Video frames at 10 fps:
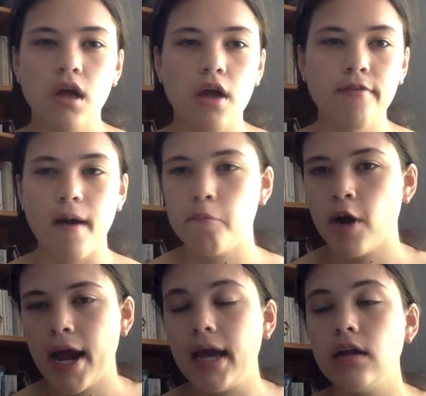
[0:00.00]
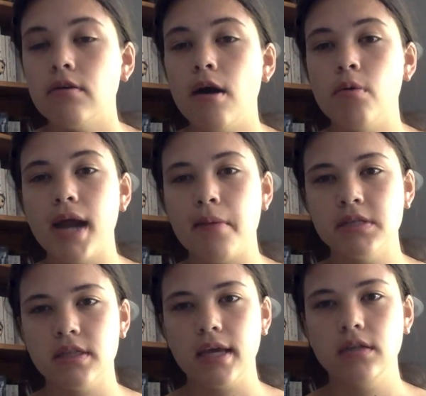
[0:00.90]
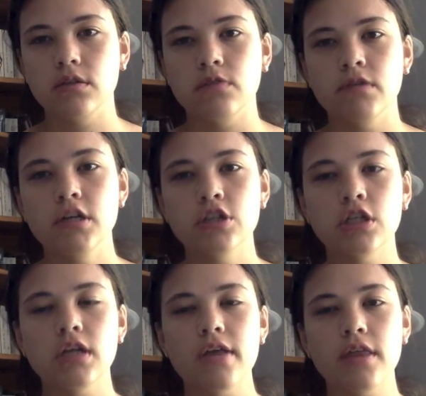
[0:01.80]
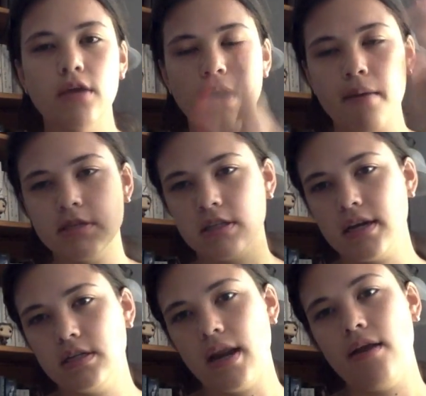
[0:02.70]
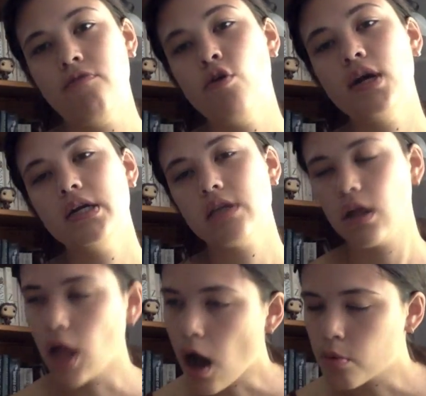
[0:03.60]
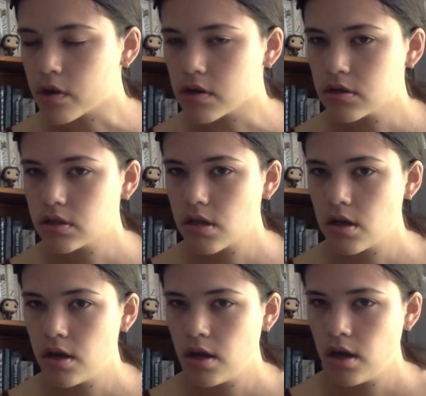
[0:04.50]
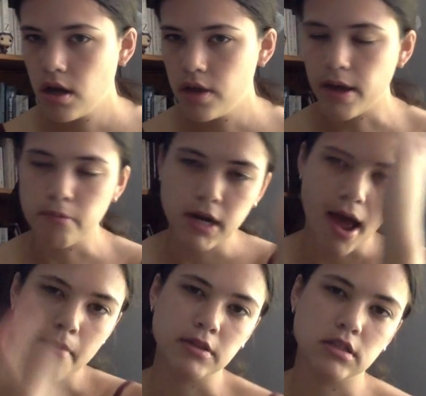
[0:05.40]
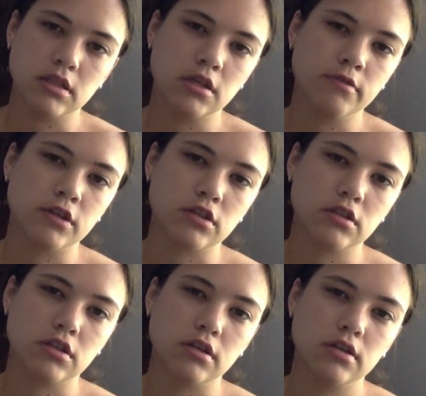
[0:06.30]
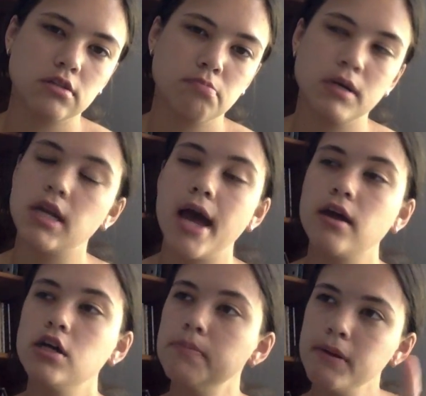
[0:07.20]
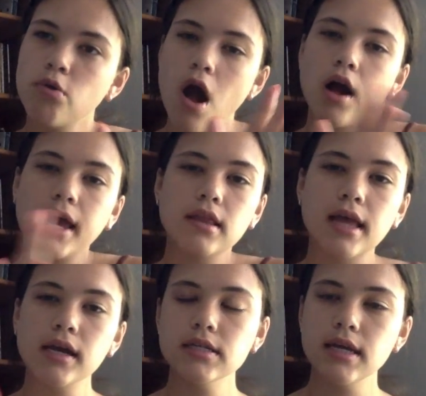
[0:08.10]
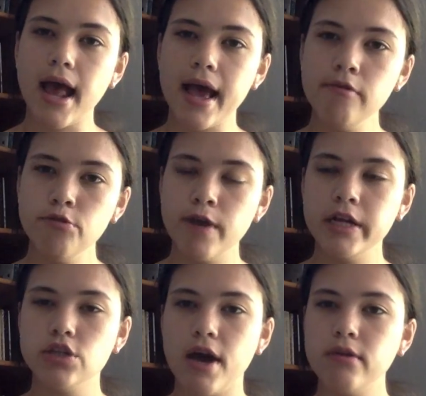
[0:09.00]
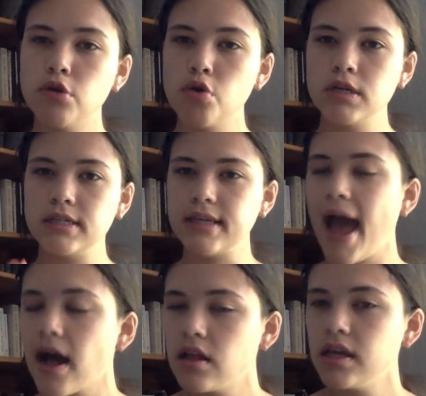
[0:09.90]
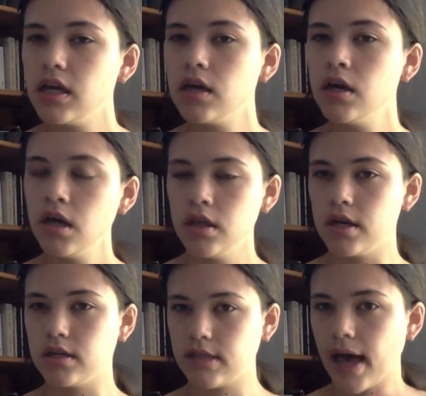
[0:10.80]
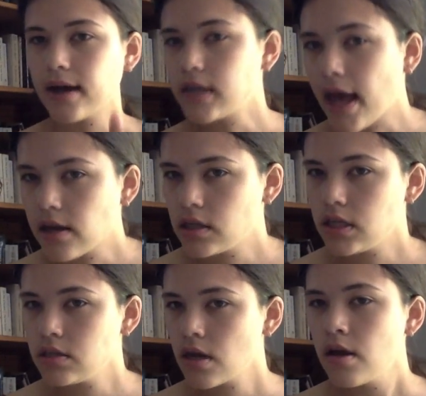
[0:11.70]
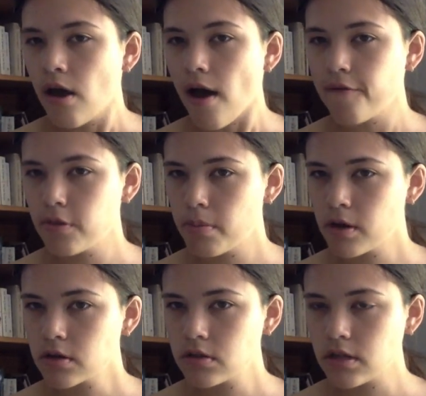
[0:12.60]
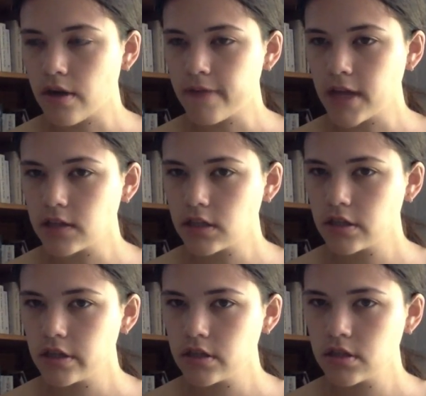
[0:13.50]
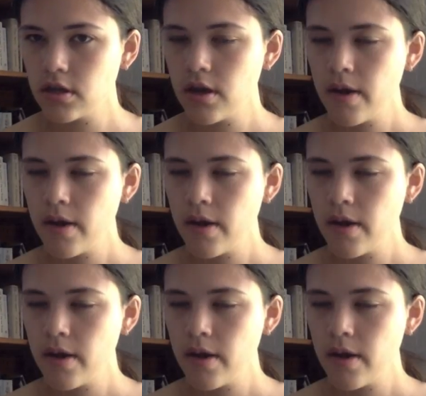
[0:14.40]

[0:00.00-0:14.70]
if I'm right, what happens at the end of Divergent, I think what happens in 1984 is a lot worse than what happens in the Divergent series. But I could be wrong, and like I said, I haven't read it, so I don't know exactly the exact ending of the books of that series.